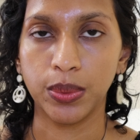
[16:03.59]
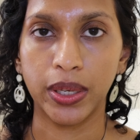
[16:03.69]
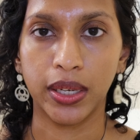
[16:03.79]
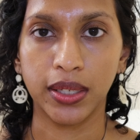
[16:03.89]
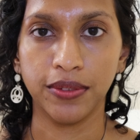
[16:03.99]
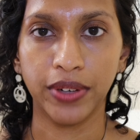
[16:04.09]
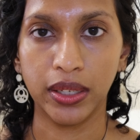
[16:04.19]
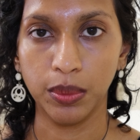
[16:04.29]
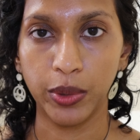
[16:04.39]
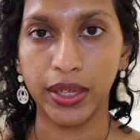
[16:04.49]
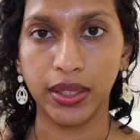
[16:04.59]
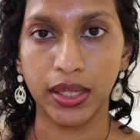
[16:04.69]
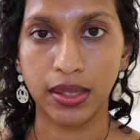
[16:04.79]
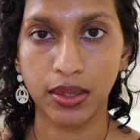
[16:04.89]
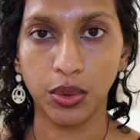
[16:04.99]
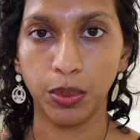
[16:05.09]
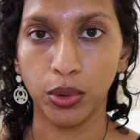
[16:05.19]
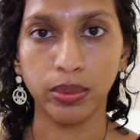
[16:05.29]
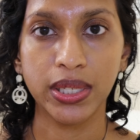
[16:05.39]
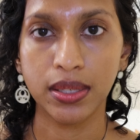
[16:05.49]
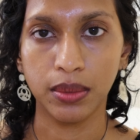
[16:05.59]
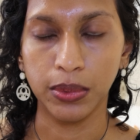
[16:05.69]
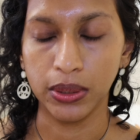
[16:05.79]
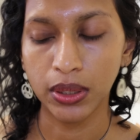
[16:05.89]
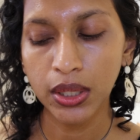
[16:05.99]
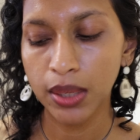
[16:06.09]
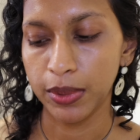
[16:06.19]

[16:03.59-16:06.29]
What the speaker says: when I can find a brand that's, you know, more reasonable.